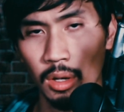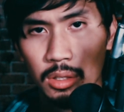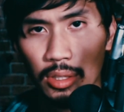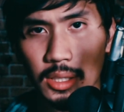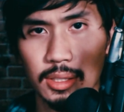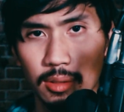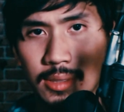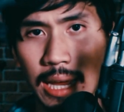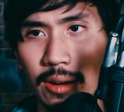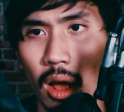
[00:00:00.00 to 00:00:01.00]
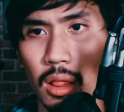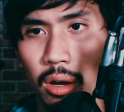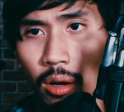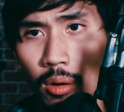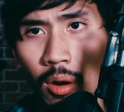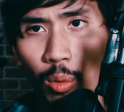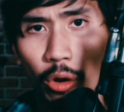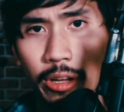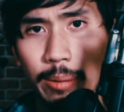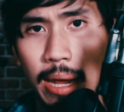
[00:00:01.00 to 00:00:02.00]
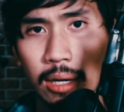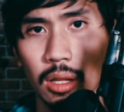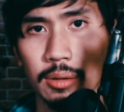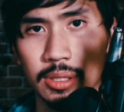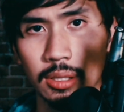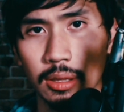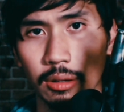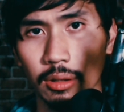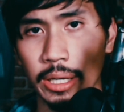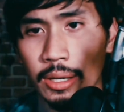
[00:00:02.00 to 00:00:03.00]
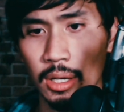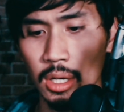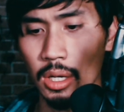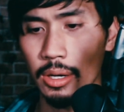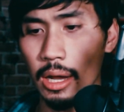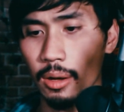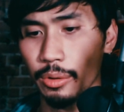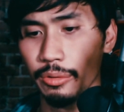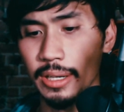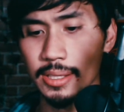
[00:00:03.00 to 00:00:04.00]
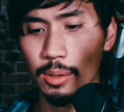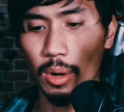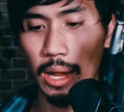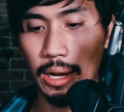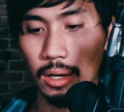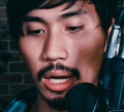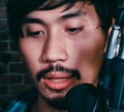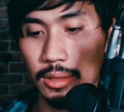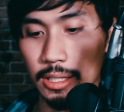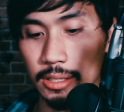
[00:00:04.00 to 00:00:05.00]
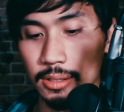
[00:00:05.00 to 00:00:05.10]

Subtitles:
just $10 working man gloves, literally. Now, the reason why I got these